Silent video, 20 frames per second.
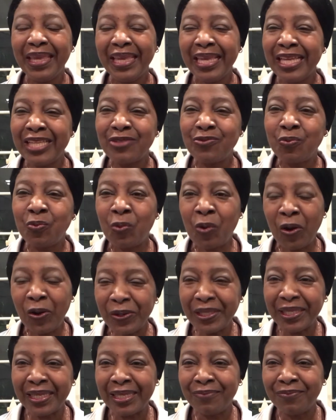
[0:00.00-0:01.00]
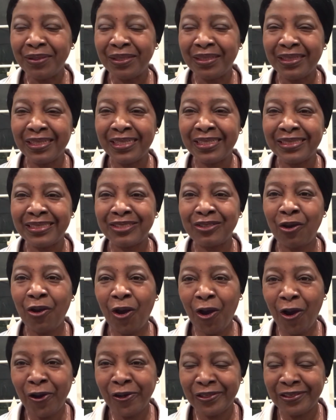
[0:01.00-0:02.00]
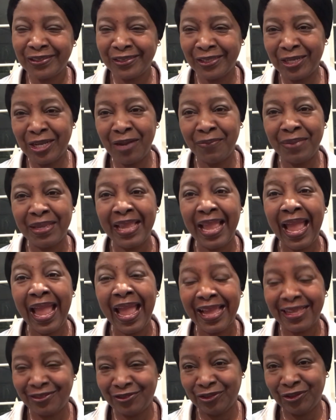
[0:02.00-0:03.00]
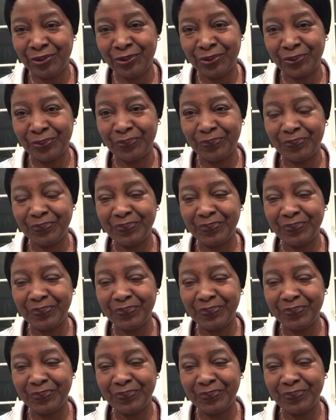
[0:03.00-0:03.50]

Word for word: it's working because cars are coming at you.